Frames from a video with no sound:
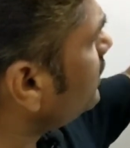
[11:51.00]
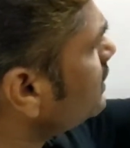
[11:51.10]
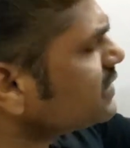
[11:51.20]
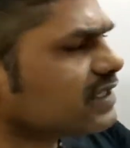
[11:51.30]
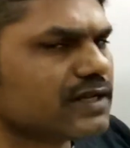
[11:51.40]

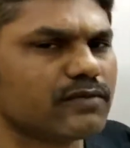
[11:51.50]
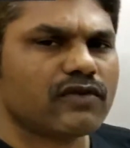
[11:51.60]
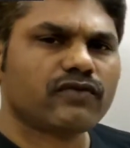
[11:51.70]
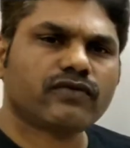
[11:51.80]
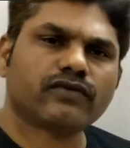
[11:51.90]
LCM
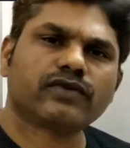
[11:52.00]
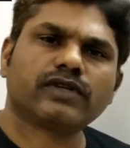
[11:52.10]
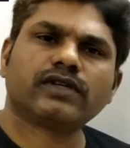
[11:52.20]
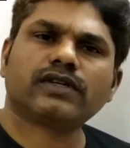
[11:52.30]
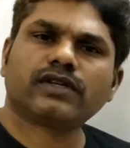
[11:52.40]
of
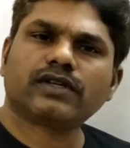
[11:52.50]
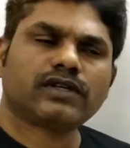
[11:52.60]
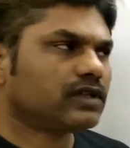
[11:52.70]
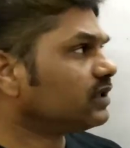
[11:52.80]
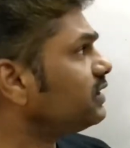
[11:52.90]

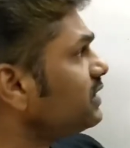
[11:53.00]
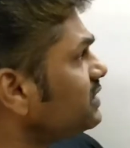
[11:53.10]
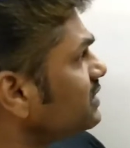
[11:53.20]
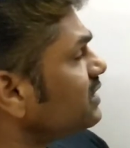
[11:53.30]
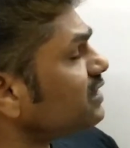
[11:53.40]
these
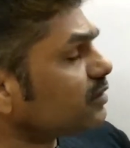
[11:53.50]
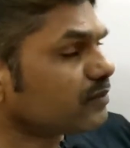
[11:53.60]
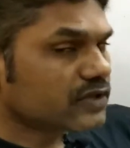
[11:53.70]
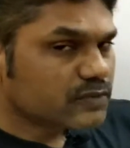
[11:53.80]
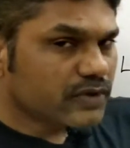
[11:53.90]
three
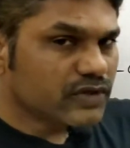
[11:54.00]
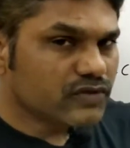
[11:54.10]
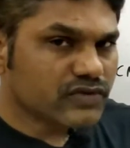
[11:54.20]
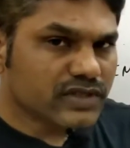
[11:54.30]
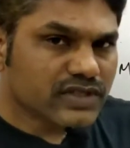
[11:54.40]
numbers by
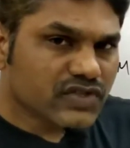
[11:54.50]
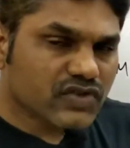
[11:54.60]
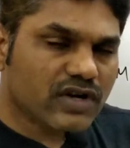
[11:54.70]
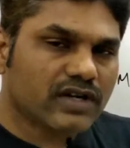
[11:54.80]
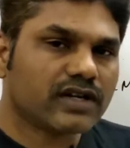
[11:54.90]
using
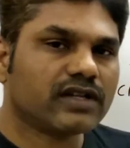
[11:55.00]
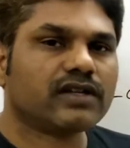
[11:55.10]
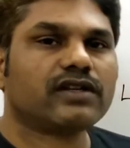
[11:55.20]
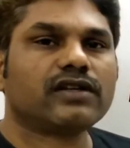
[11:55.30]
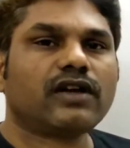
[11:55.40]

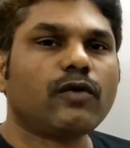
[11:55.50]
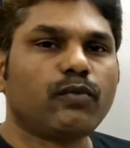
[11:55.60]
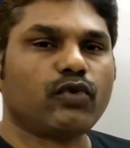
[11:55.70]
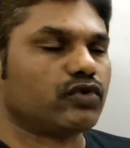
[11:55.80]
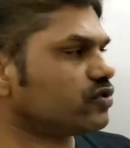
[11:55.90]
shorter
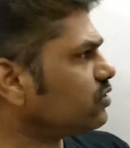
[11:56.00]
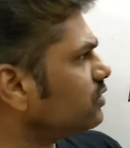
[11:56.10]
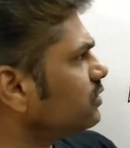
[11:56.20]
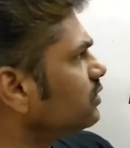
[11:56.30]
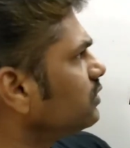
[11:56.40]
approach.
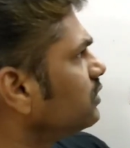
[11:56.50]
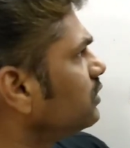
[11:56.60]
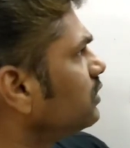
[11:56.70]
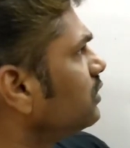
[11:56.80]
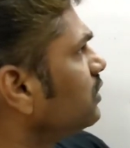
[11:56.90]

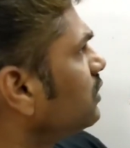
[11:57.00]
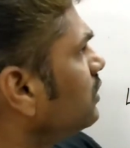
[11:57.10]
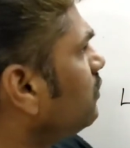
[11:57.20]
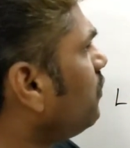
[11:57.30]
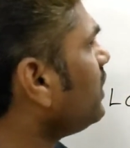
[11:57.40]

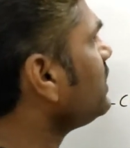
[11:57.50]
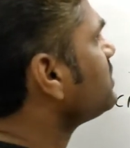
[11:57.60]
What